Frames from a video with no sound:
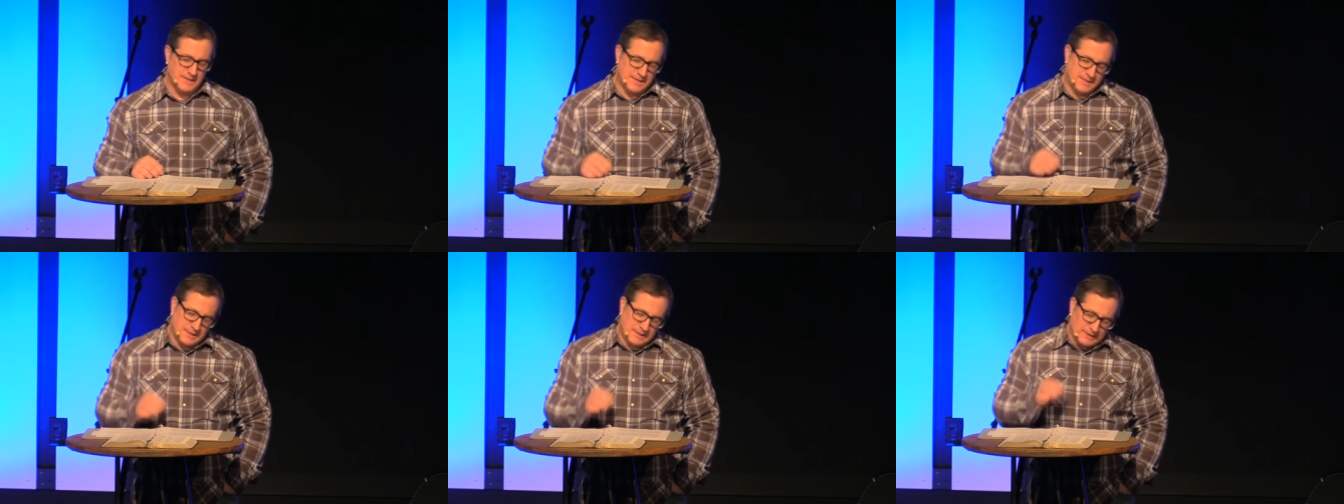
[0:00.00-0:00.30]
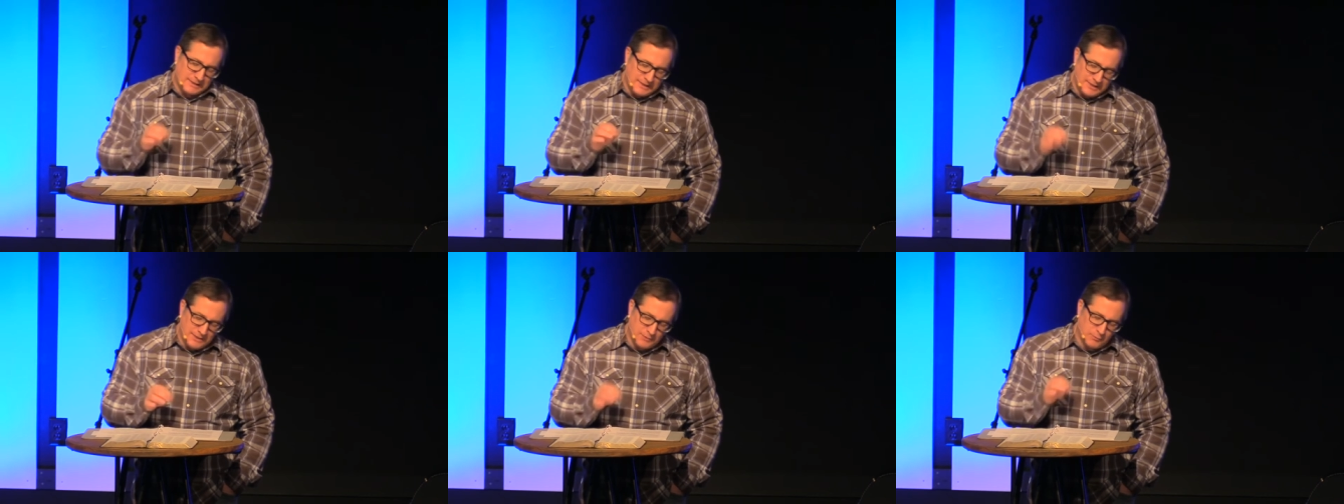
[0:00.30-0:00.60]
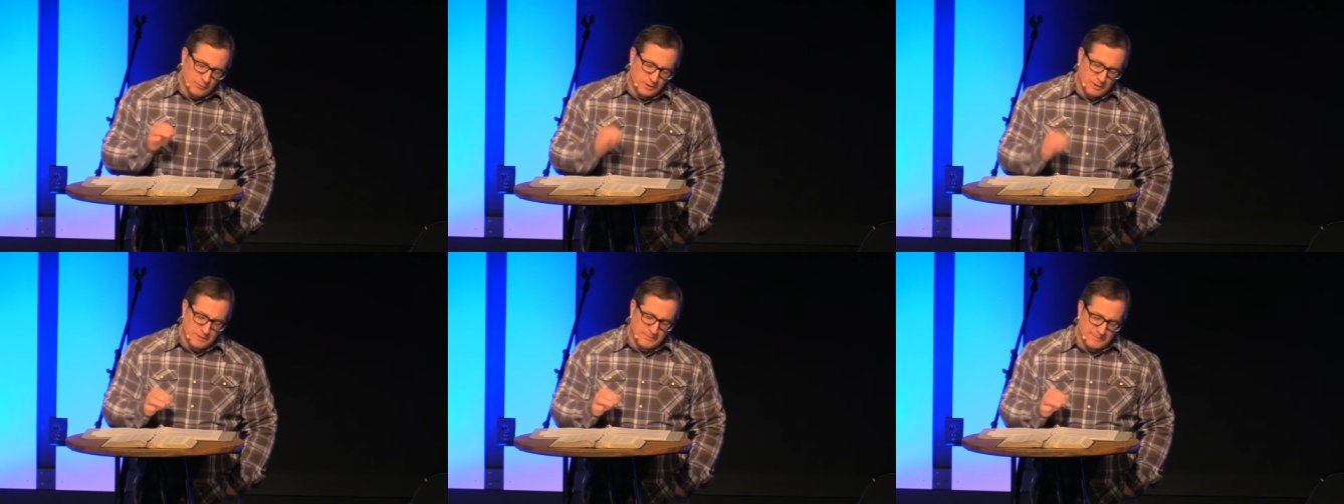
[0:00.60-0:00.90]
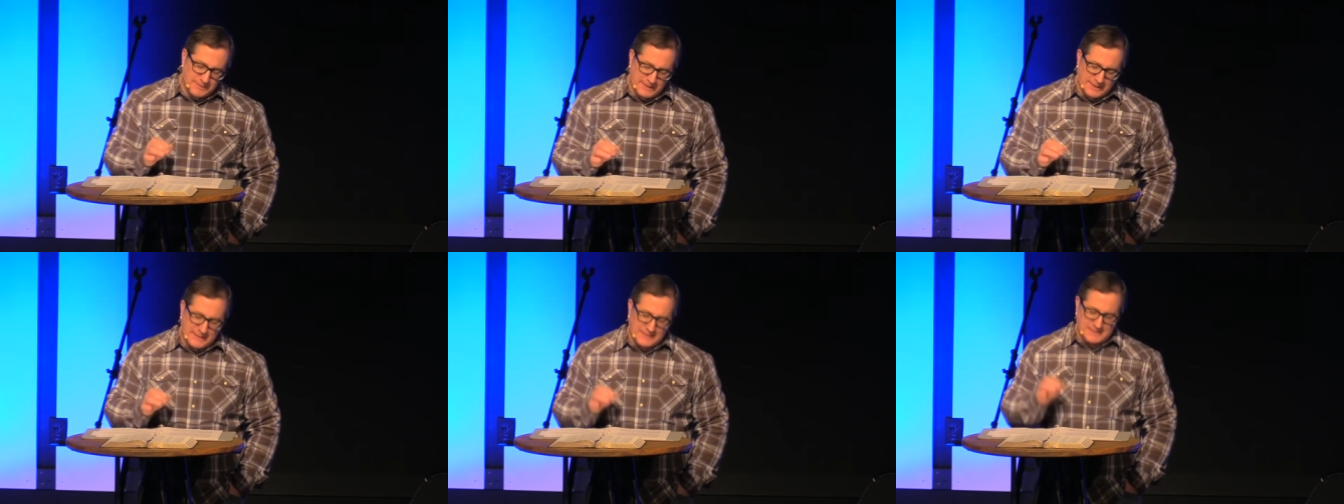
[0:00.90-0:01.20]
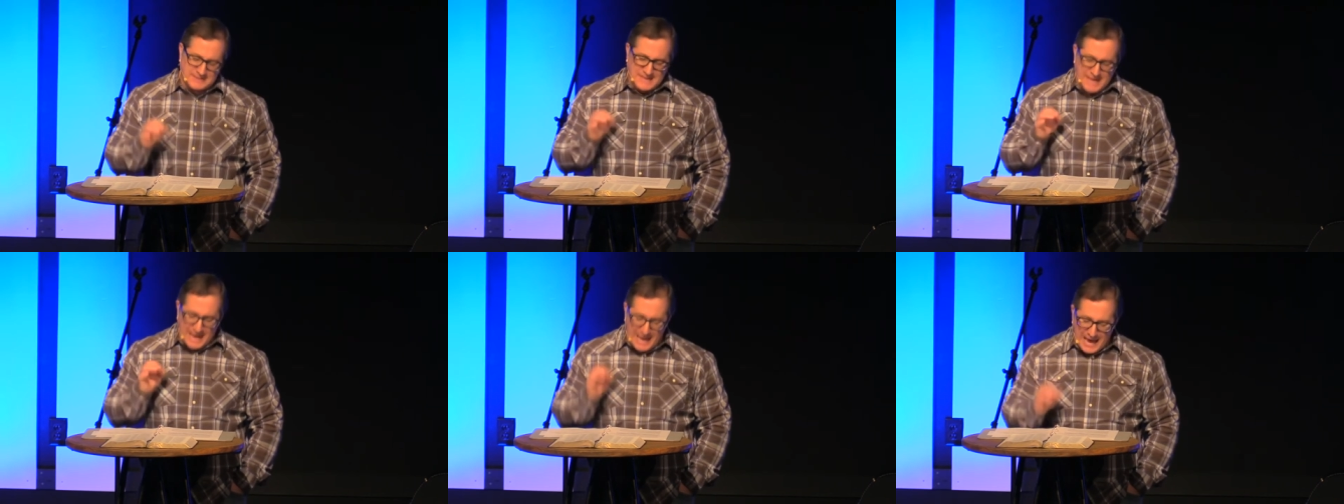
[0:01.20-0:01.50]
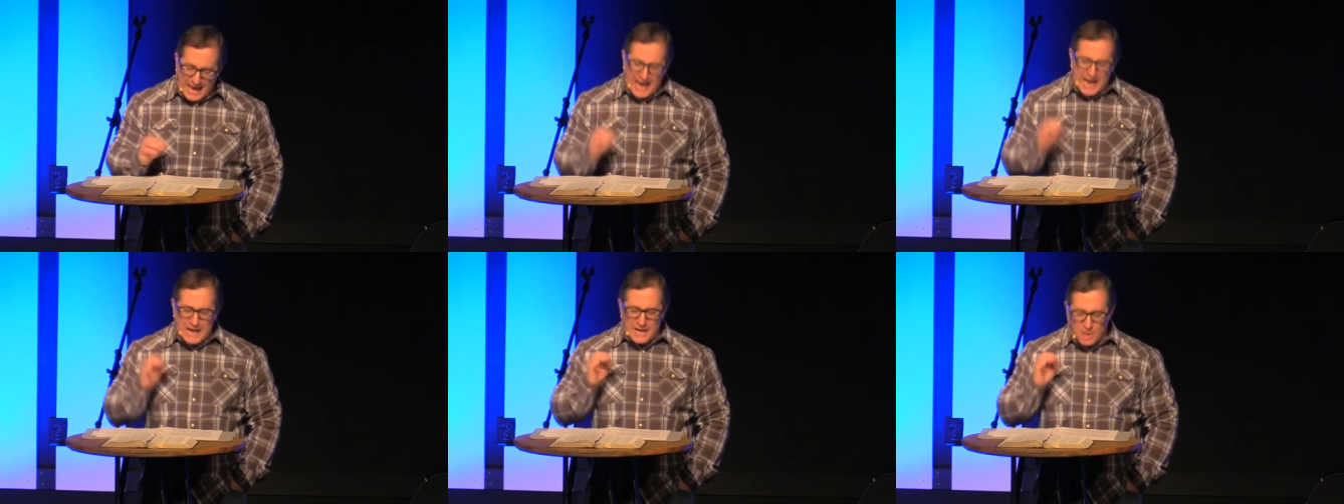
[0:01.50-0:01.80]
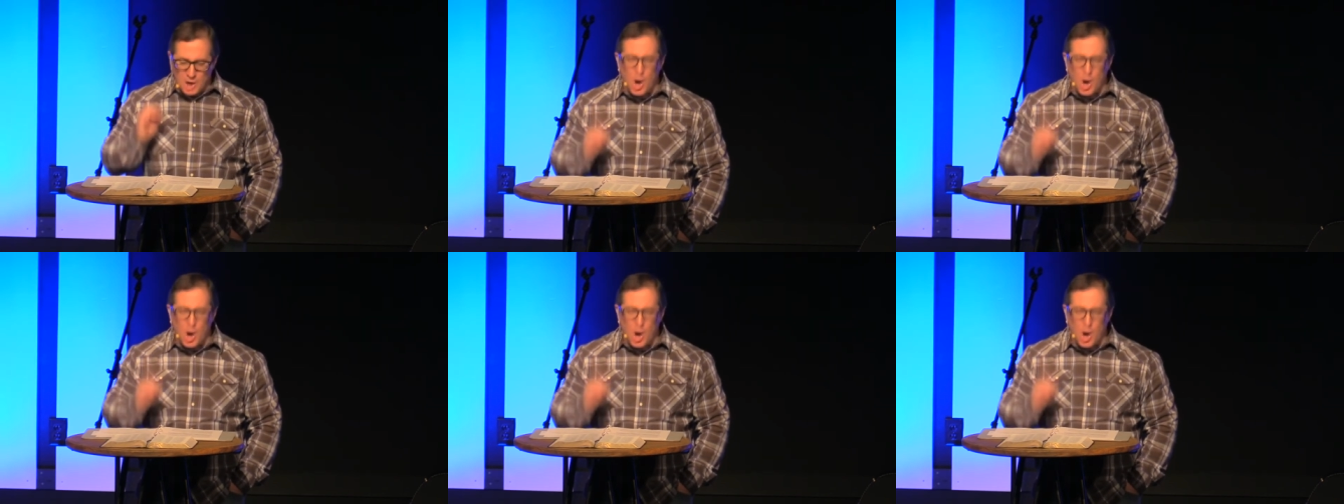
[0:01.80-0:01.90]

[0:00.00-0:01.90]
And it literally means, "I